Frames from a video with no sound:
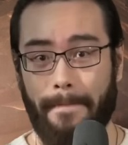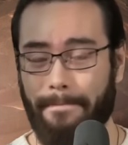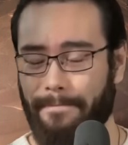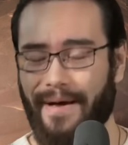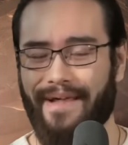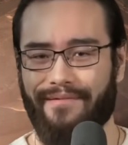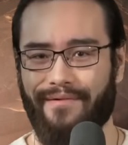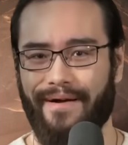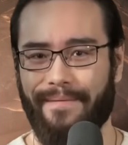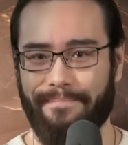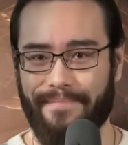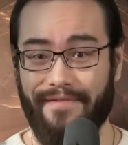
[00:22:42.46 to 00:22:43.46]
By the
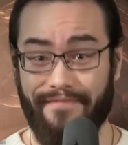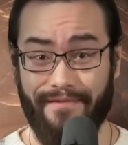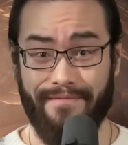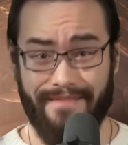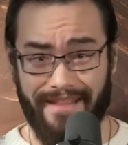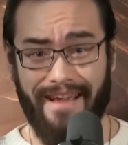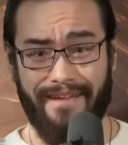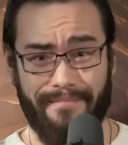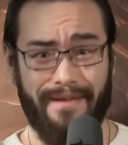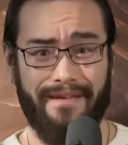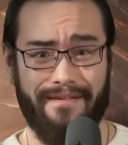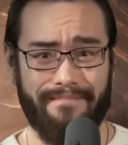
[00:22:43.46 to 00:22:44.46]
way, if you're like
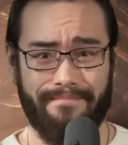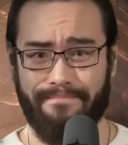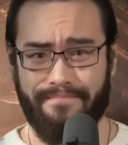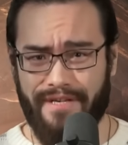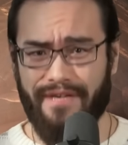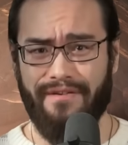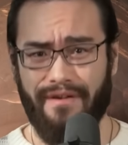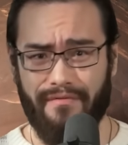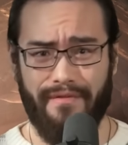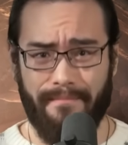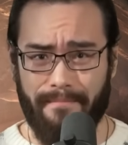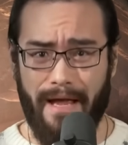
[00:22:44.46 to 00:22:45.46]
me and didn't know
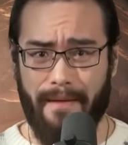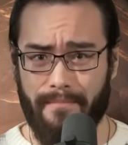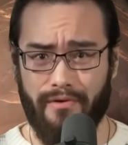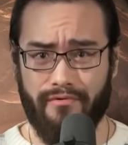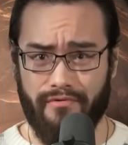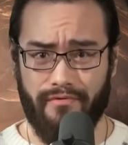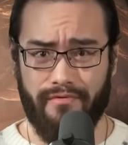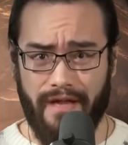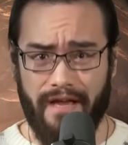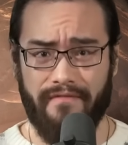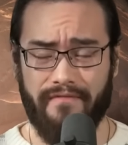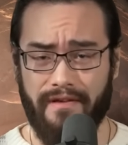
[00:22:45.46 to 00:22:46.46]
that bamboo grew
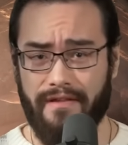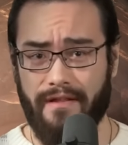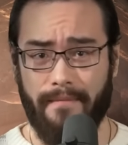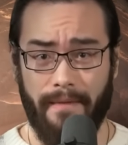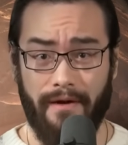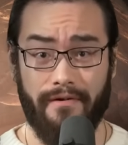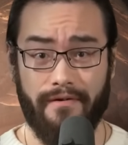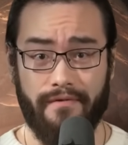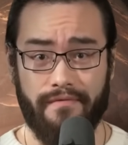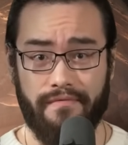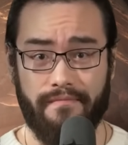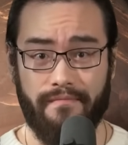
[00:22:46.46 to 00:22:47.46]
natively in the
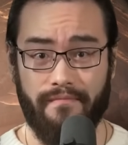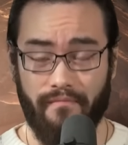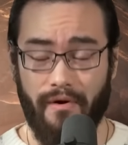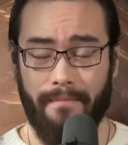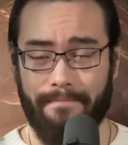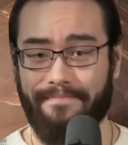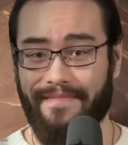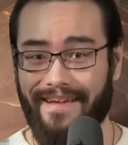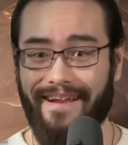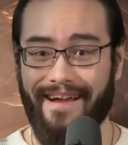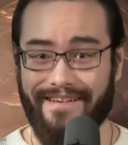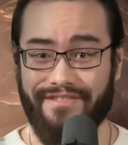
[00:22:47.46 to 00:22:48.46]
Americas, well,
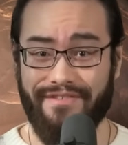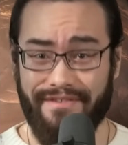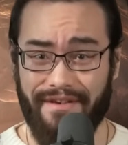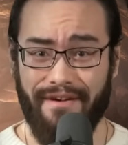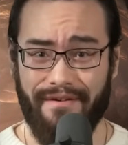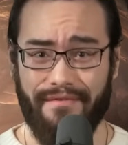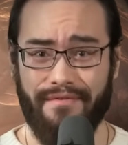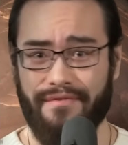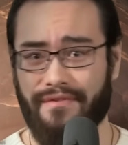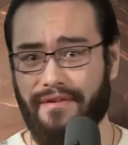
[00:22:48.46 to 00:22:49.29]
it actually does.